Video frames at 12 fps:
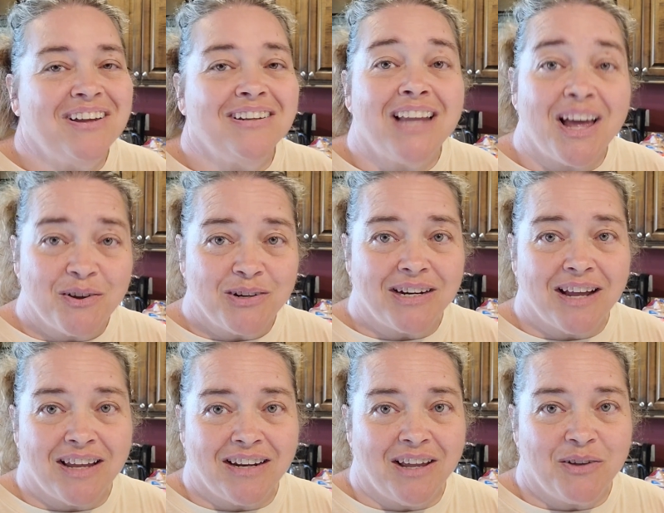load and
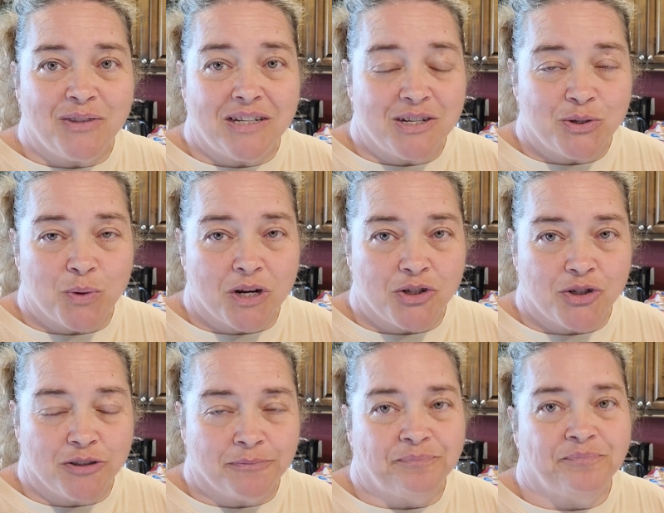unload the
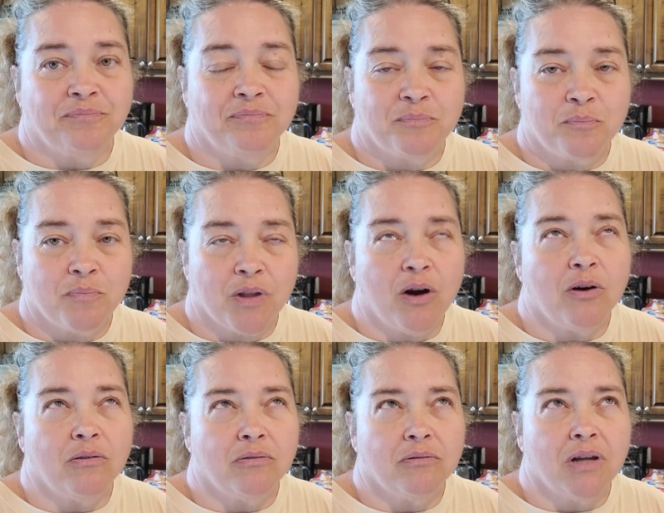dishwasher,
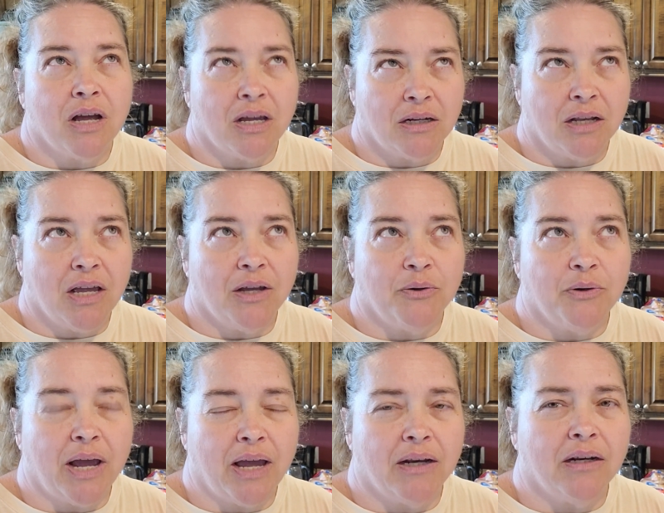or unload
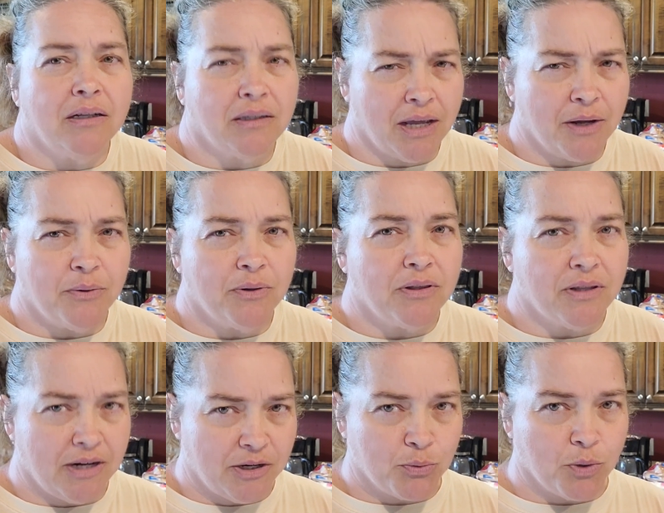and load
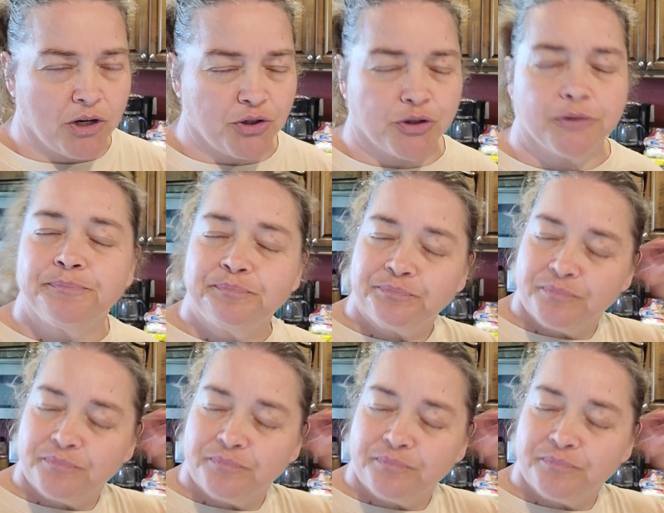the dishwasher,